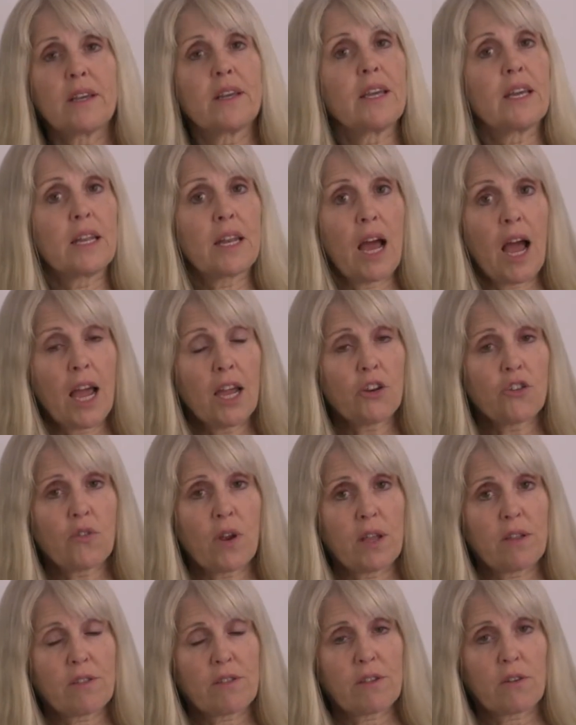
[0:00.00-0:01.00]
It
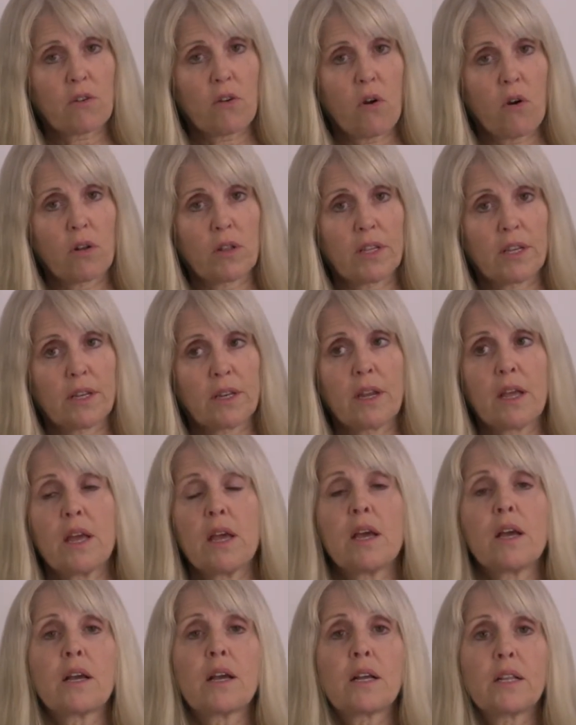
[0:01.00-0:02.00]
hydrates the colon,
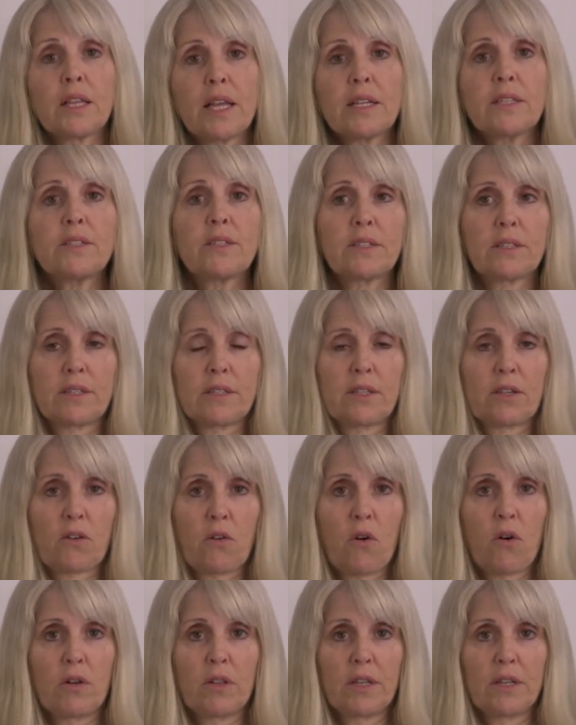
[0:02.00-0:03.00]
cleanses the
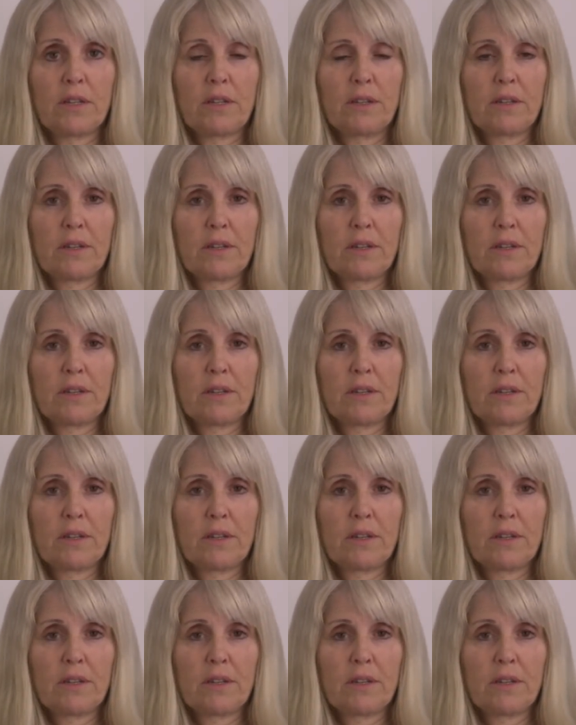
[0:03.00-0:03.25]
colon.